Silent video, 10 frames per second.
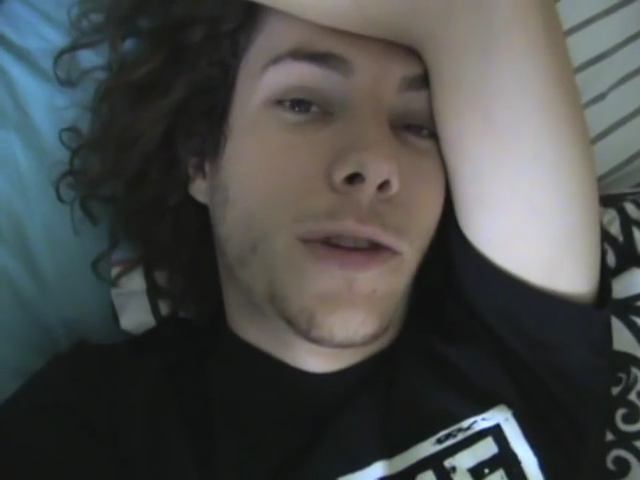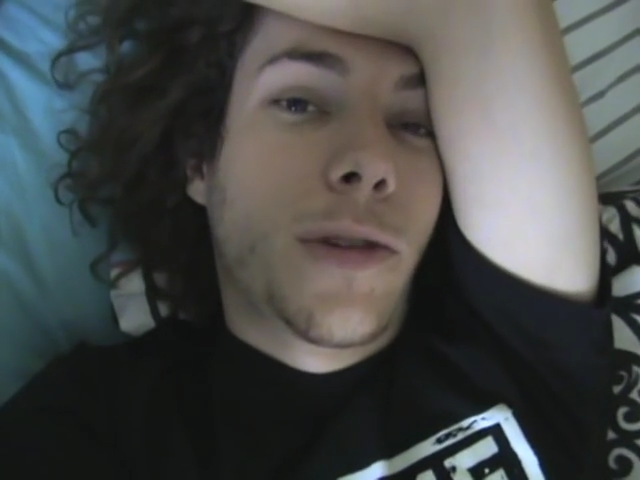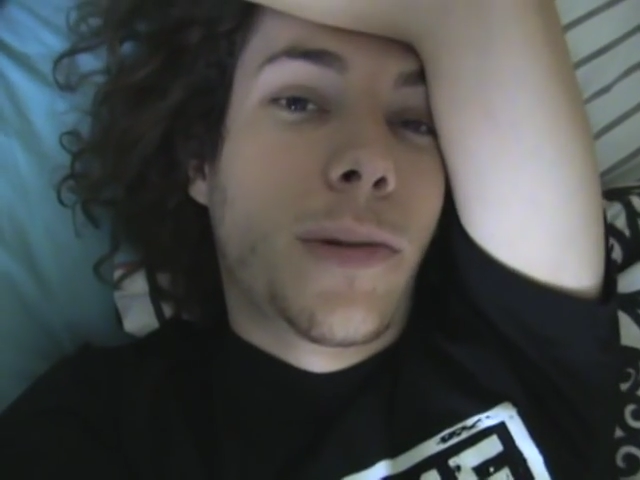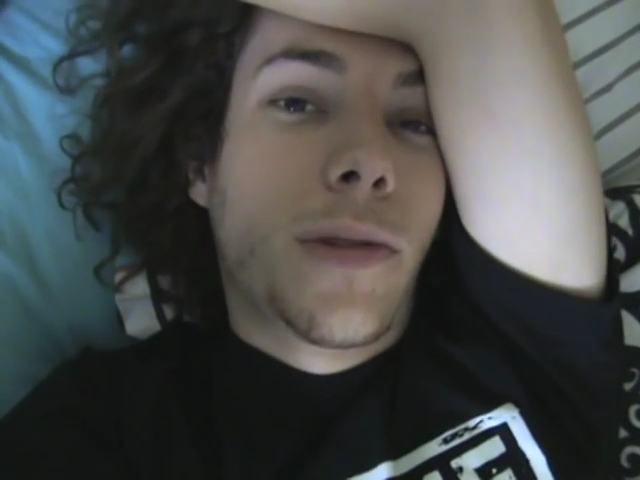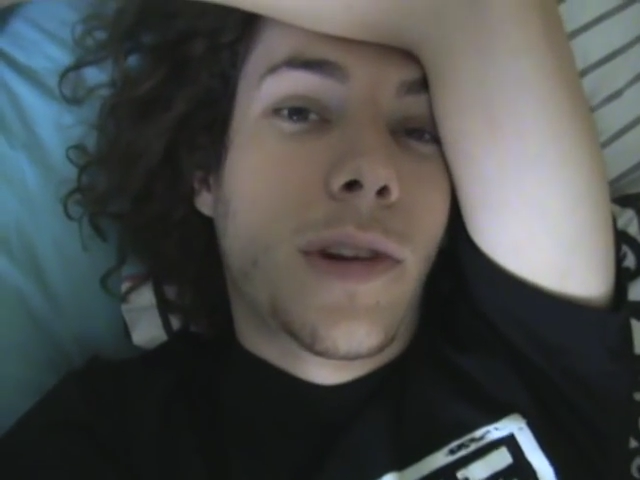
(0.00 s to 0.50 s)

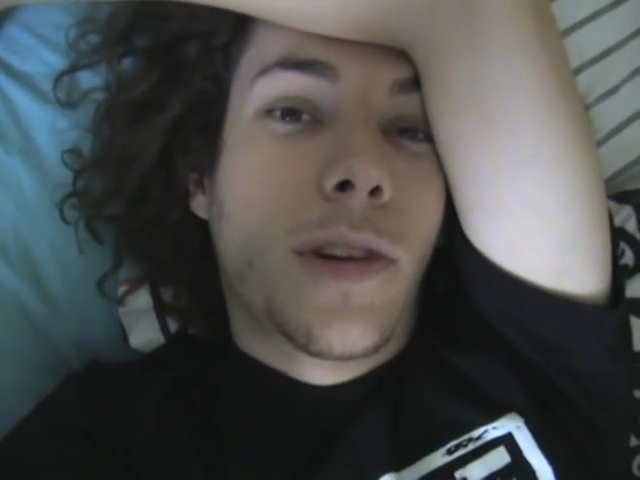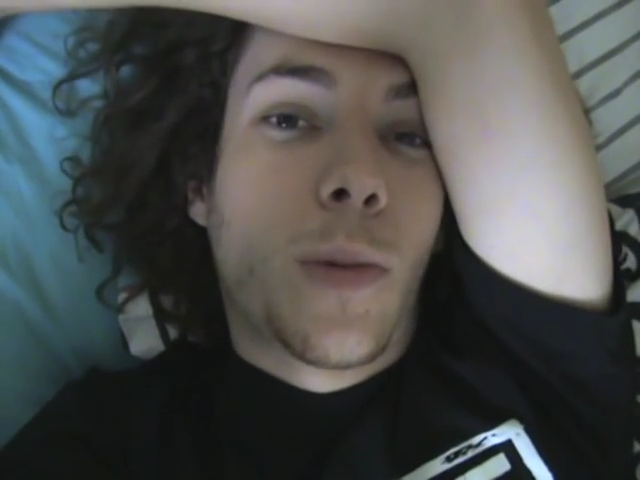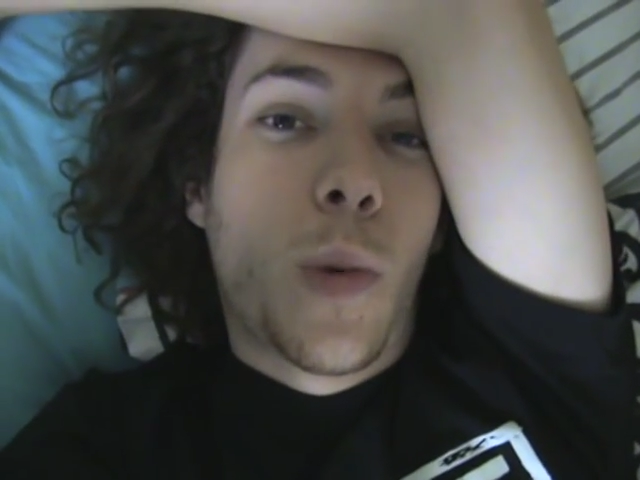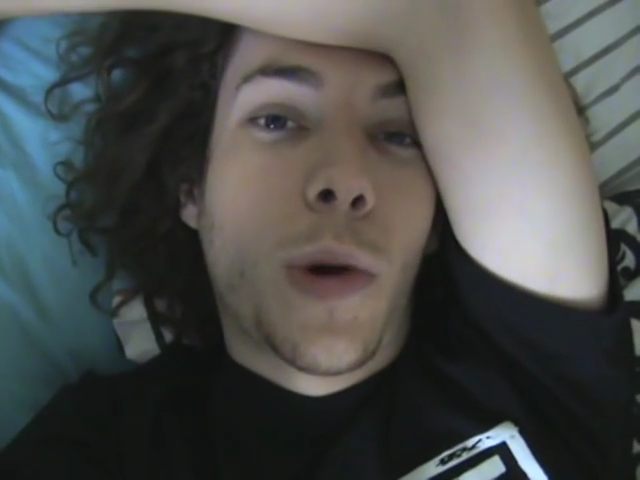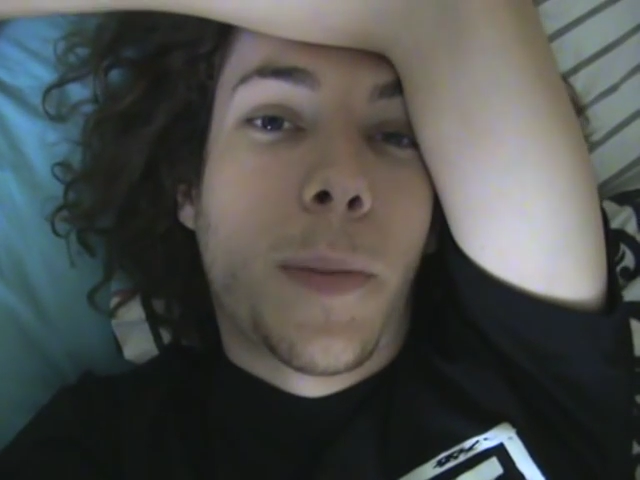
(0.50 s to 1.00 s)
which was
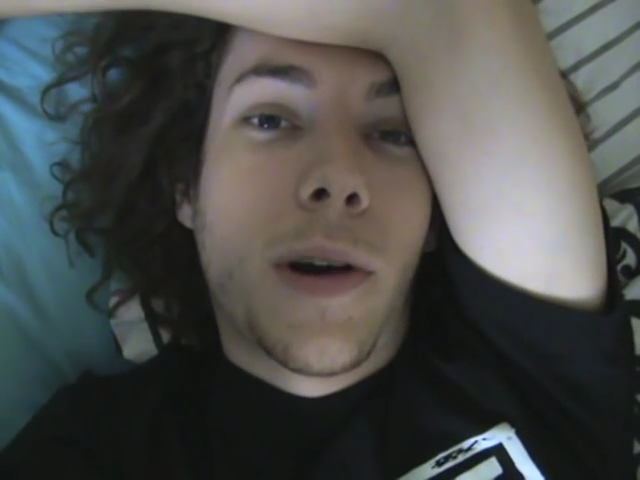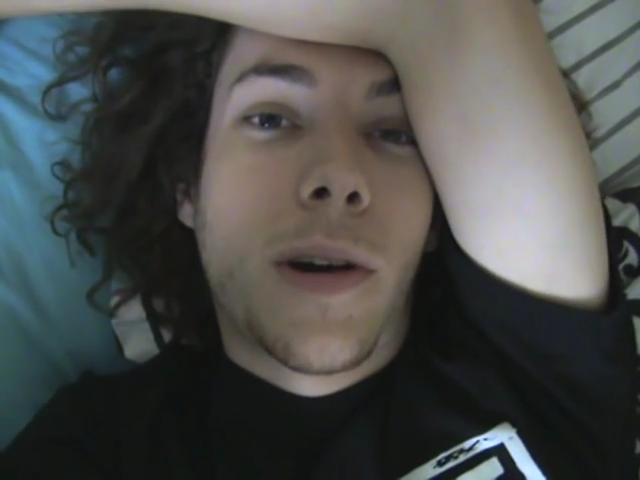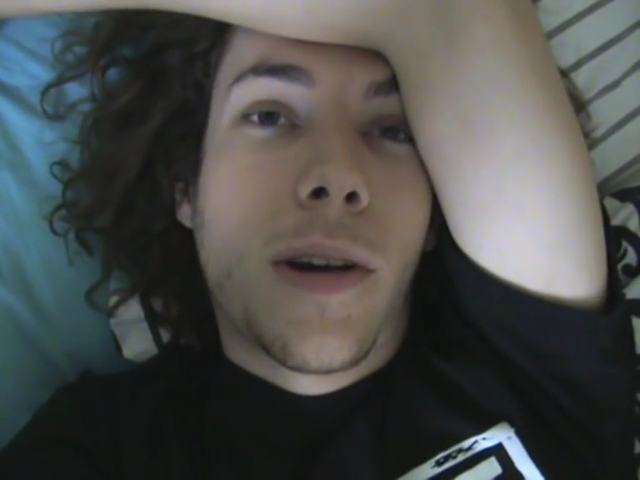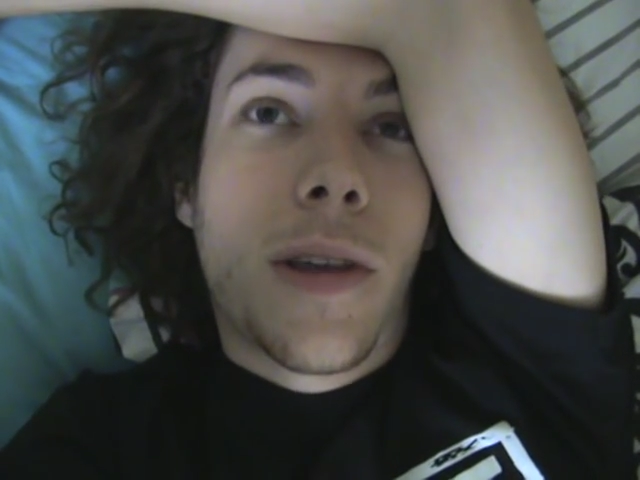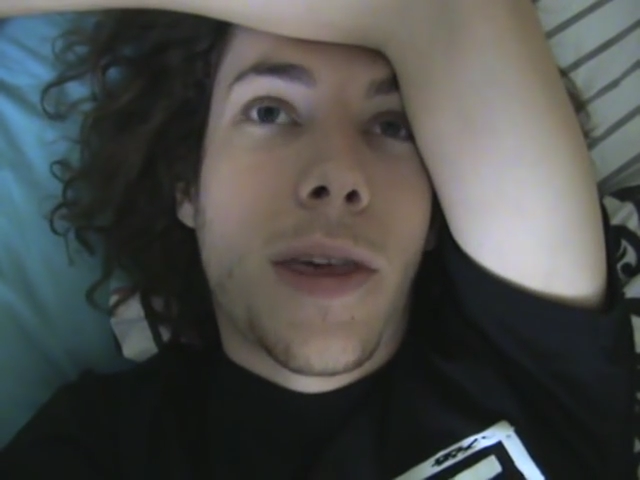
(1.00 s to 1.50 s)
this water park,